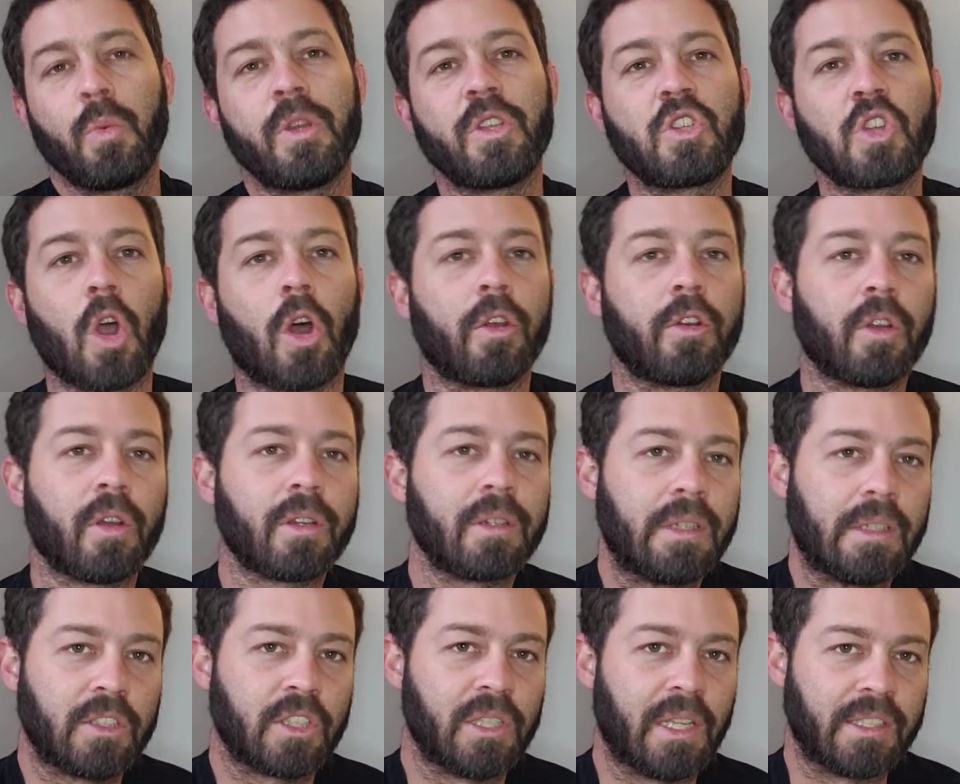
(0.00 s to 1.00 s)
which are not
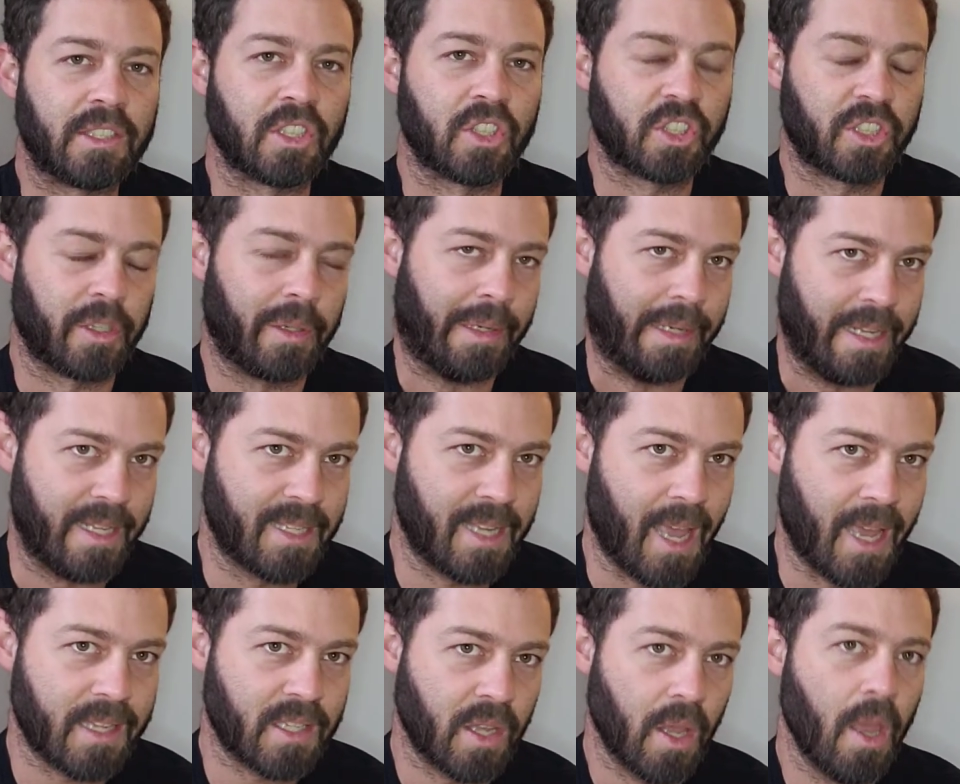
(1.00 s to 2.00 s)
necessarily
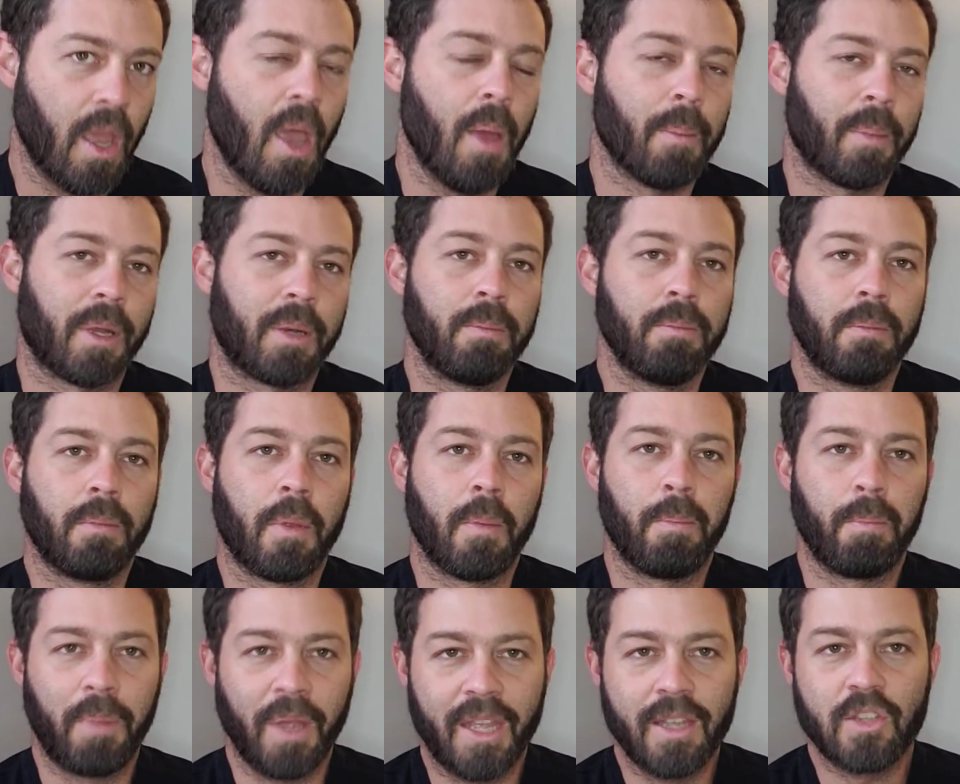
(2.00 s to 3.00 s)
tax, but the
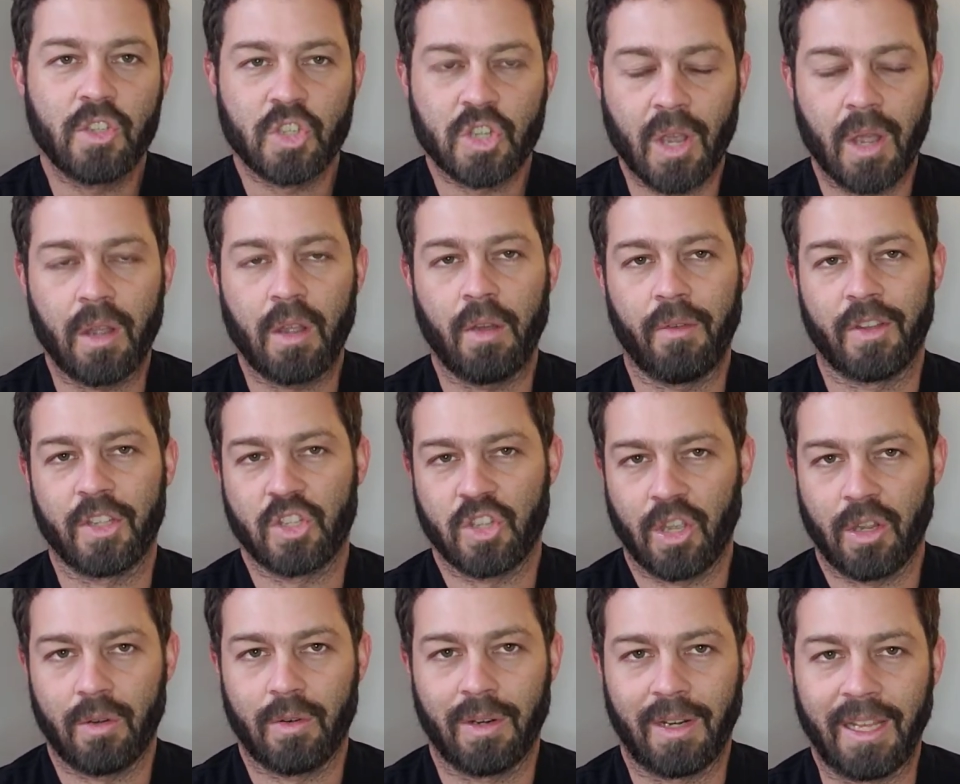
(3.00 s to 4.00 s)
biggest chunk of it
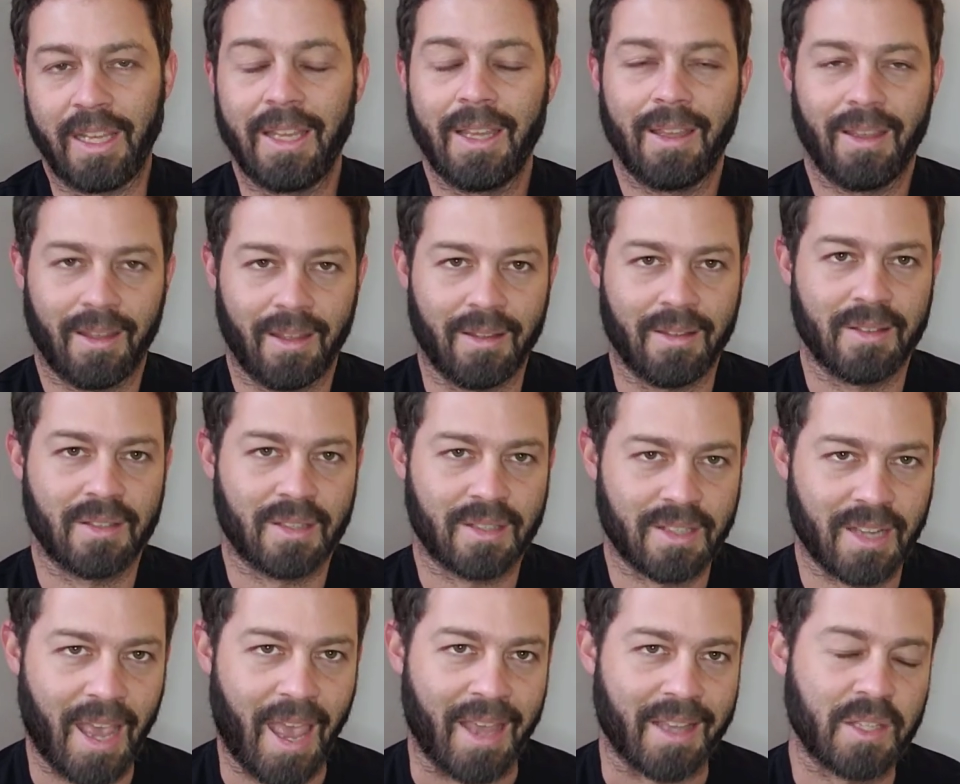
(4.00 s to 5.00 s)
generally is
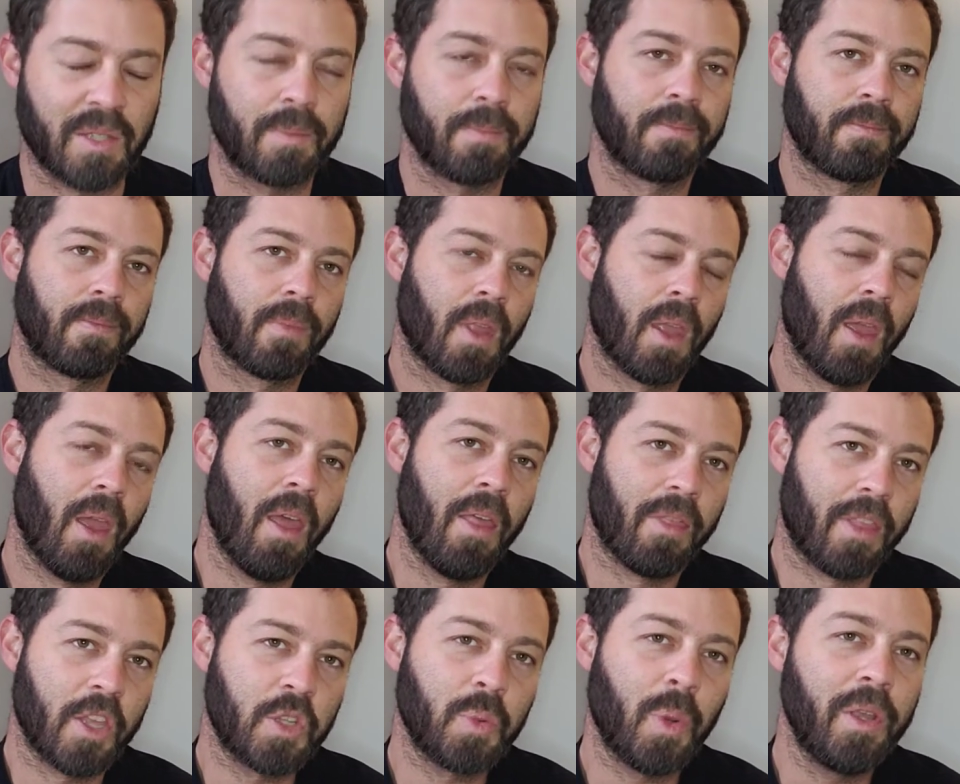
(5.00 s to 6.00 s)
tax.
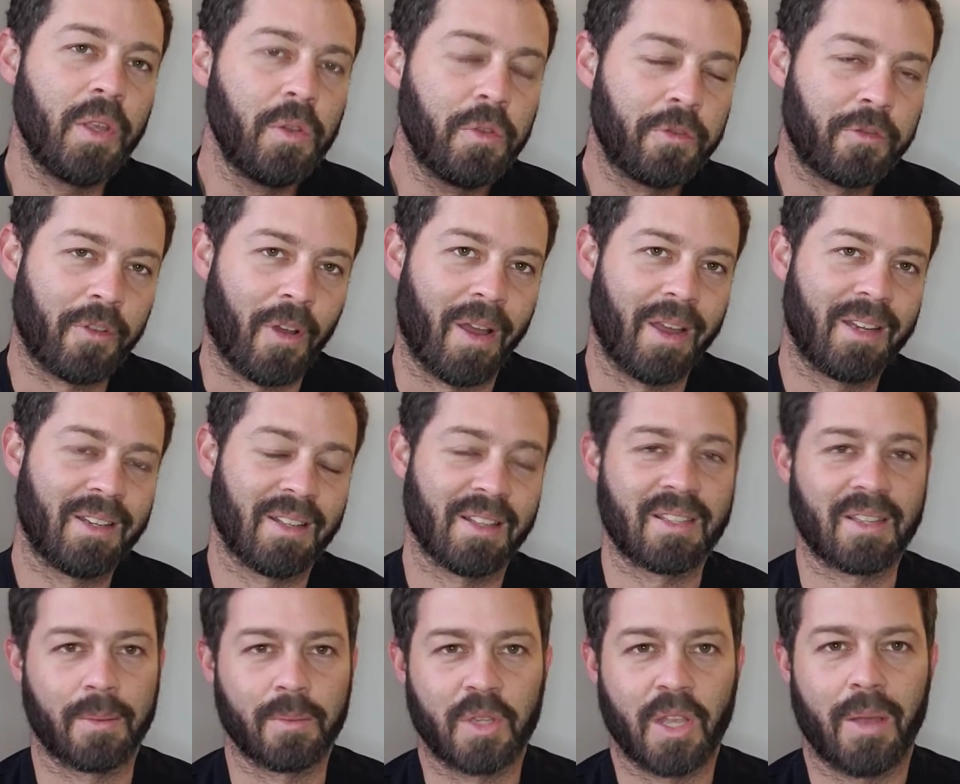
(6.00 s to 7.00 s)
That's why you'll find that
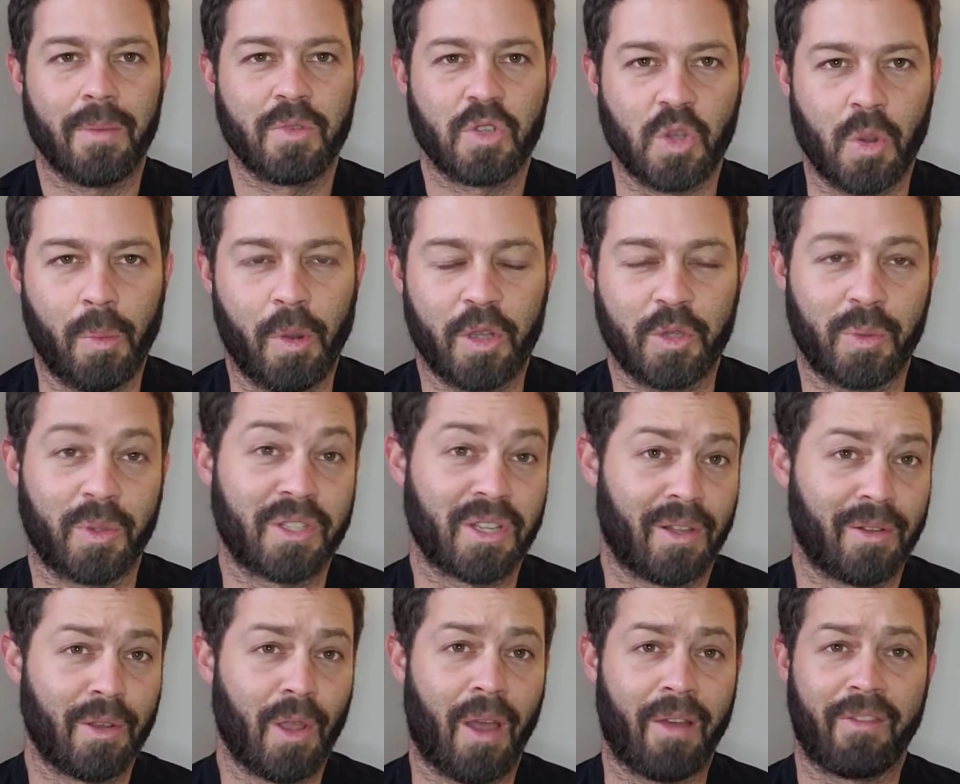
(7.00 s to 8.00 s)
sometimes your boss will
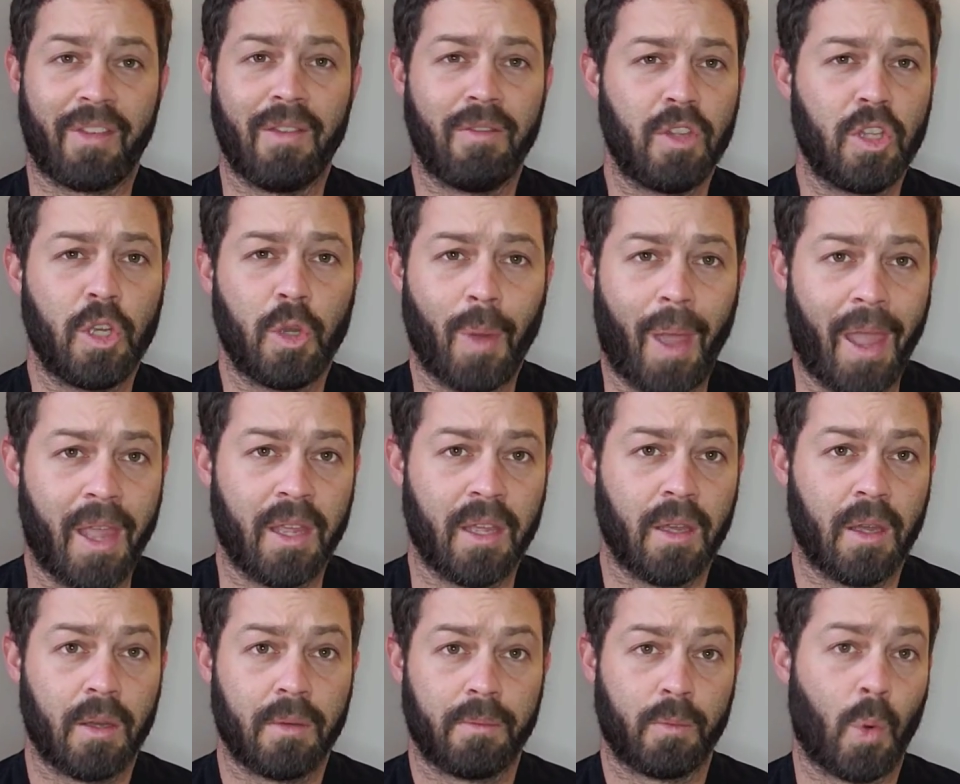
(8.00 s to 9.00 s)
tell you, I've given you a
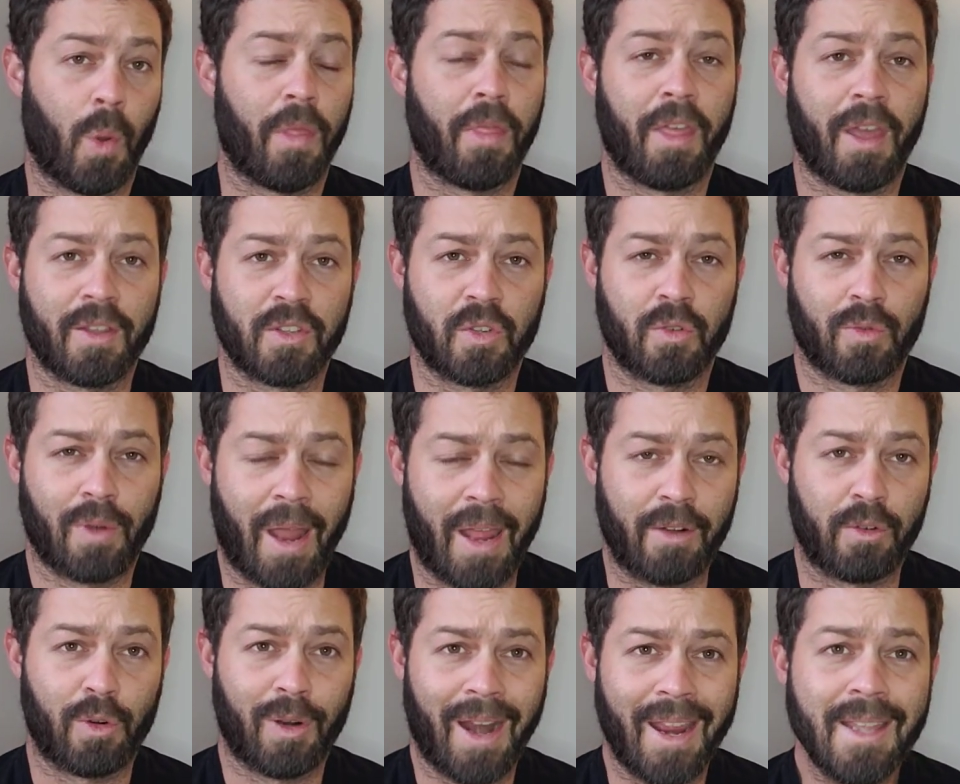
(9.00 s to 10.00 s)
1,000
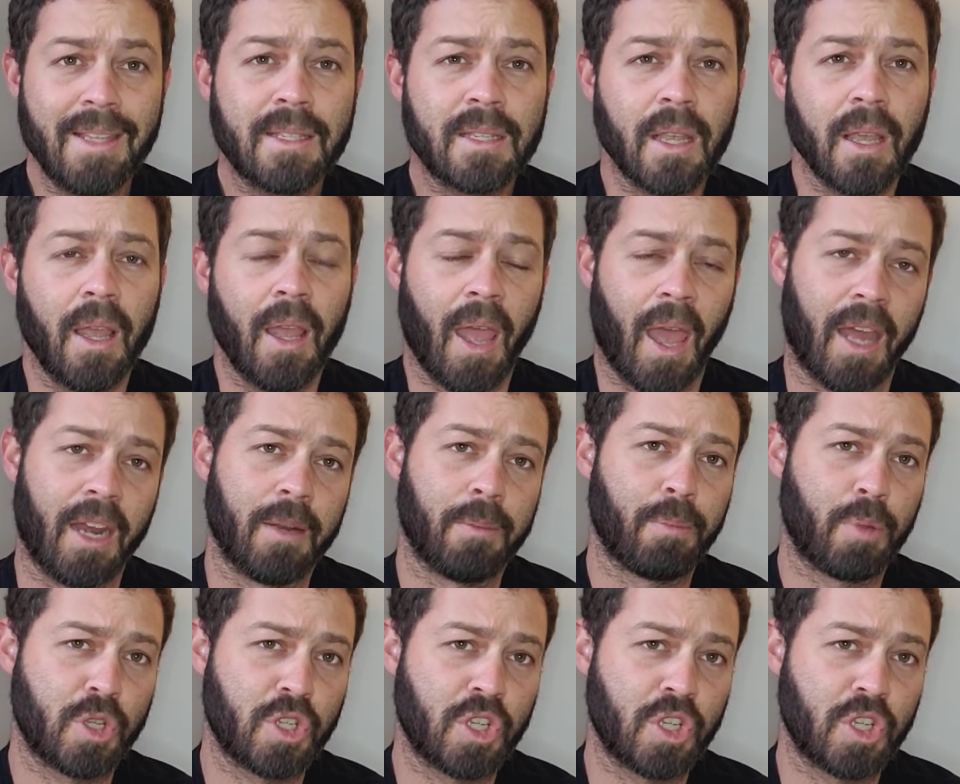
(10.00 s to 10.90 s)
Rand raise, and it